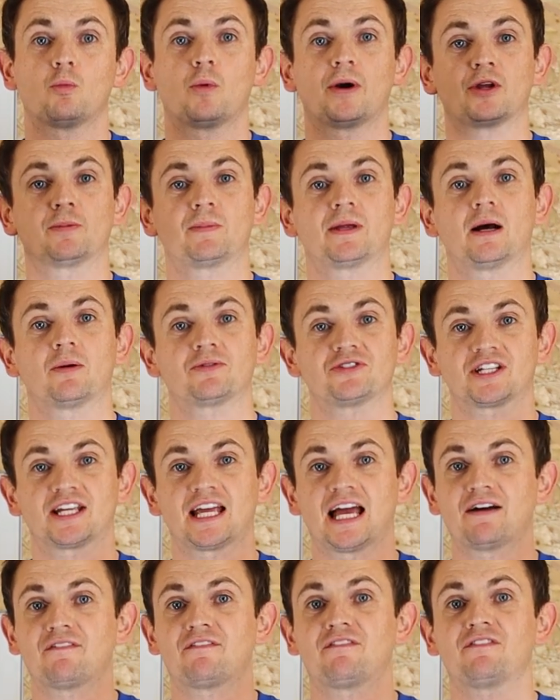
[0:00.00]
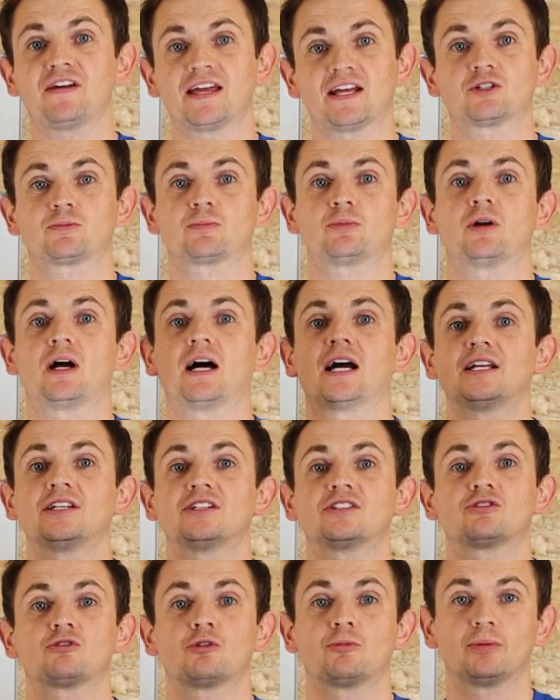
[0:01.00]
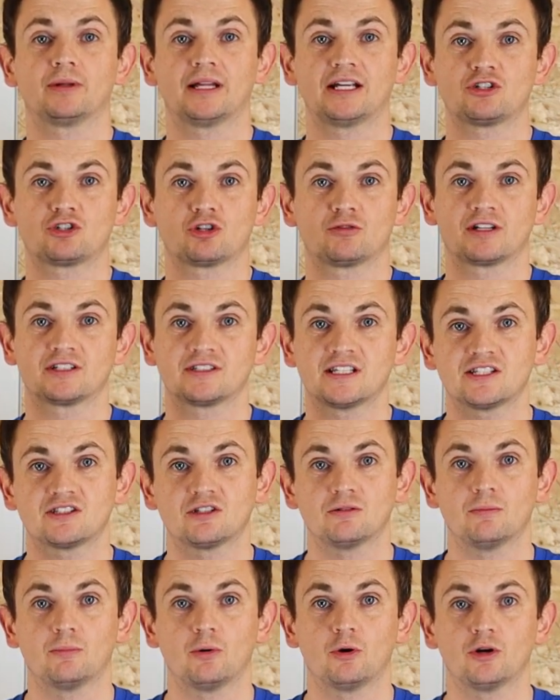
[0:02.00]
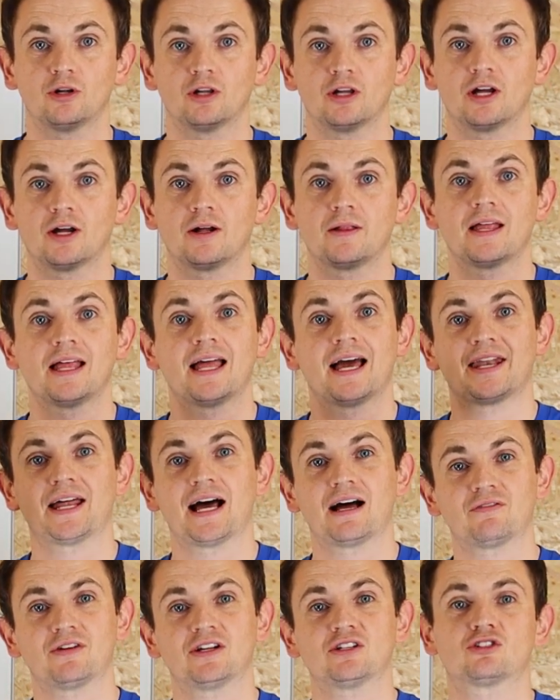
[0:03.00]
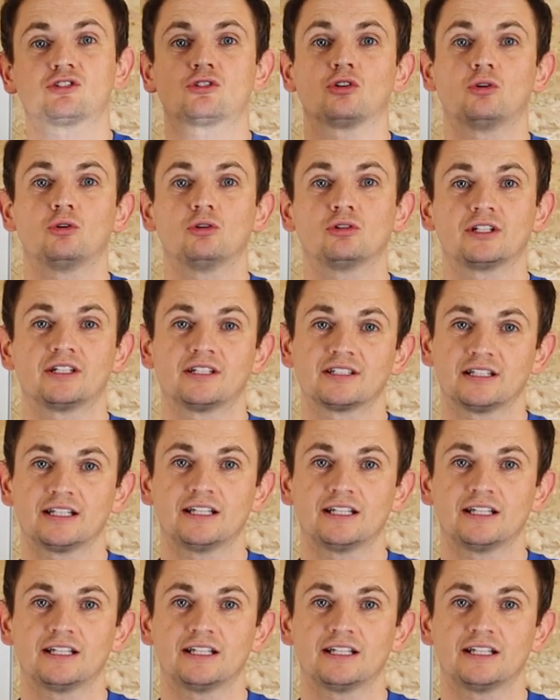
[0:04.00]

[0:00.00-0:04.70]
where you'll be able to get a fixed price to replace your existing boiler and have it installed in as